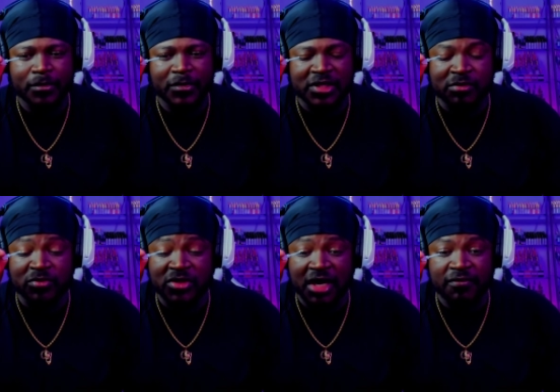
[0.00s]
There's some
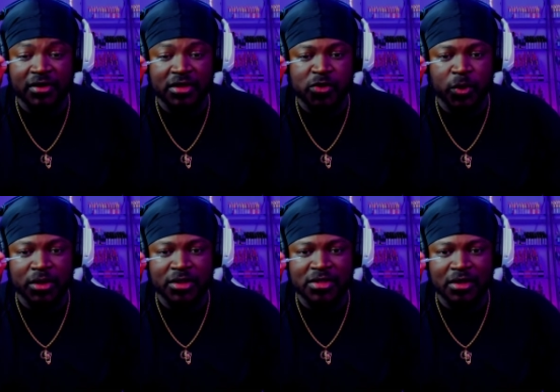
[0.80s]
definite
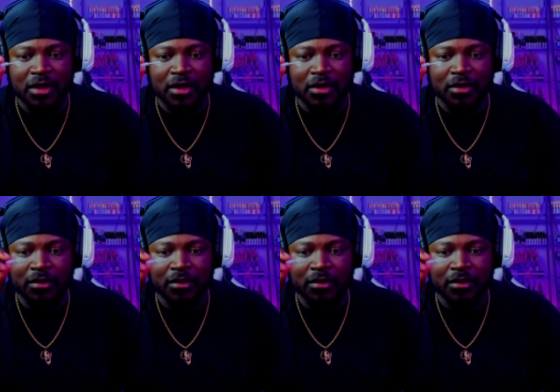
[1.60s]
sweetness in there.